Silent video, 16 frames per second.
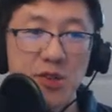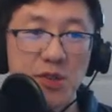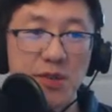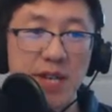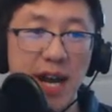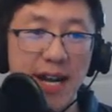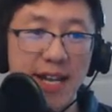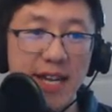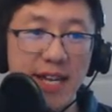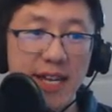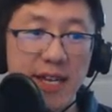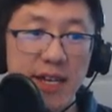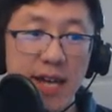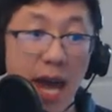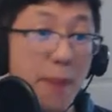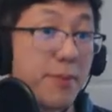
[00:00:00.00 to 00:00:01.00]
too tiny,
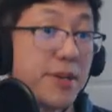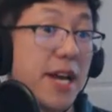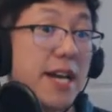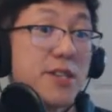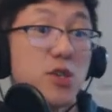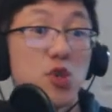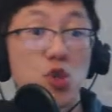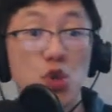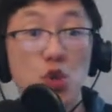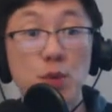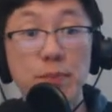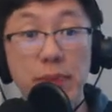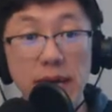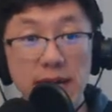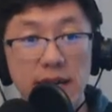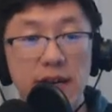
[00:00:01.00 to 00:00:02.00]
appetizers too
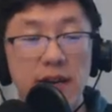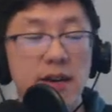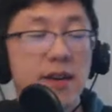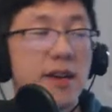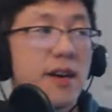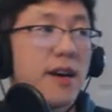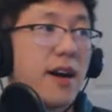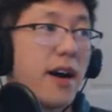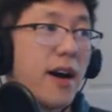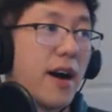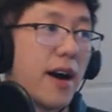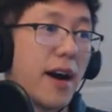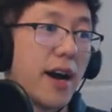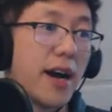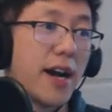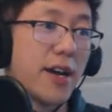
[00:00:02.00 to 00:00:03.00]
big.
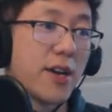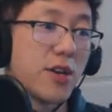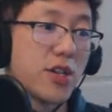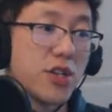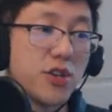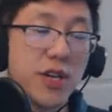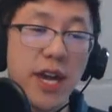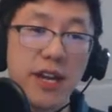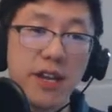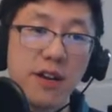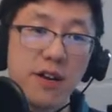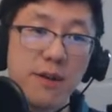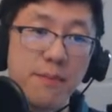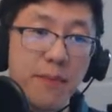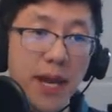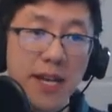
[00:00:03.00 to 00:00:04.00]
You get
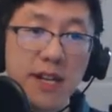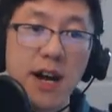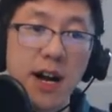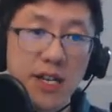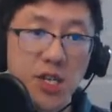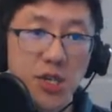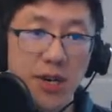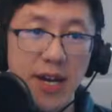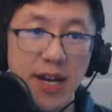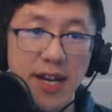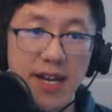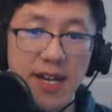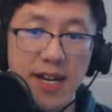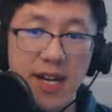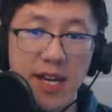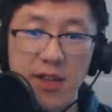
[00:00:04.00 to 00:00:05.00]
your main
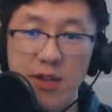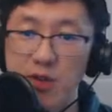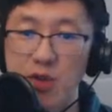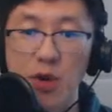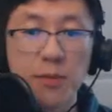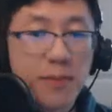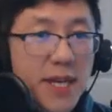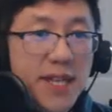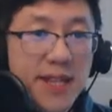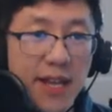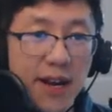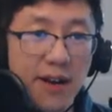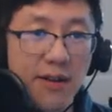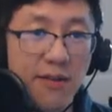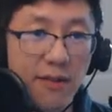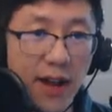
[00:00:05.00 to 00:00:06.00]
entree and there's no meat
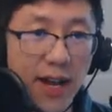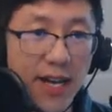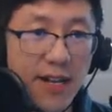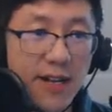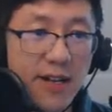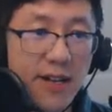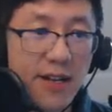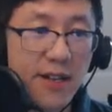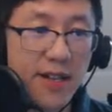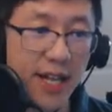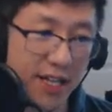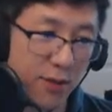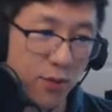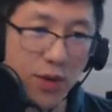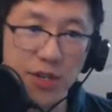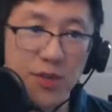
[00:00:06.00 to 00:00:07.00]
there, right?
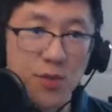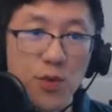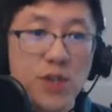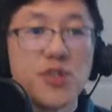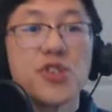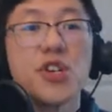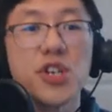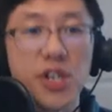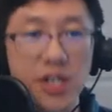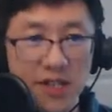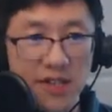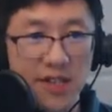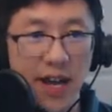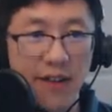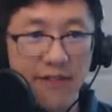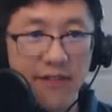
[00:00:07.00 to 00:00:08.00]
Like where's the good
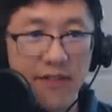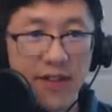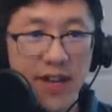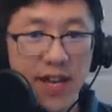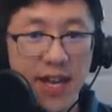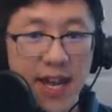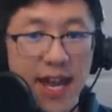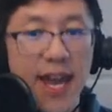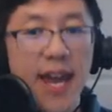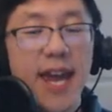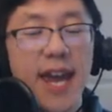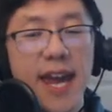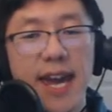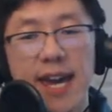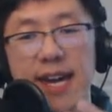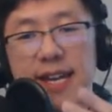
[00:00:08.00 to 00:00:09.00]
stuff?
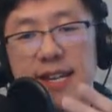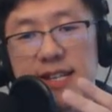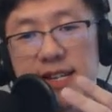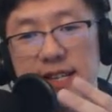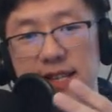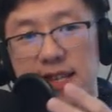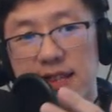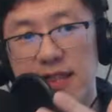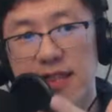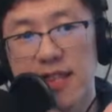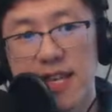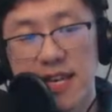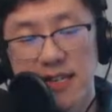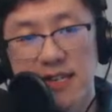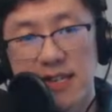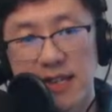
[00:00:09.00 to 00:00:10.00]
And
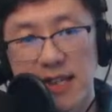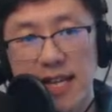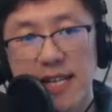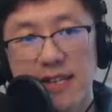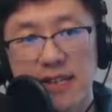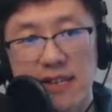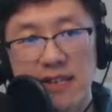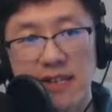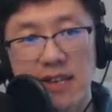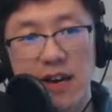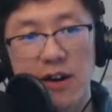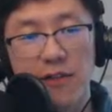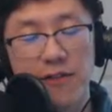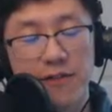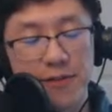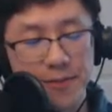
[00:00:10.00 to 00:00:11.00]
this lends
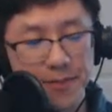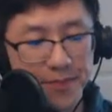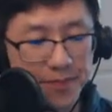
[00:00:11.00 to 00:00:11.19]
itself